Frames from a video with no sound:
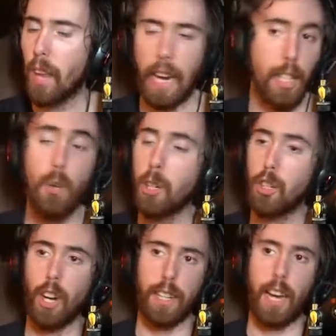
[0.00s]
I knew we
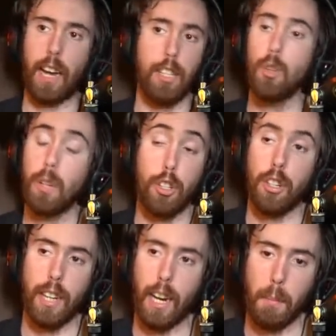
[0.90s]
shot. A, I knew we
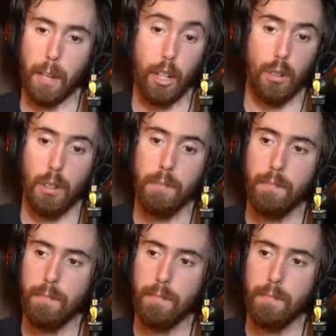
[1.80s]
should have got a bigger group.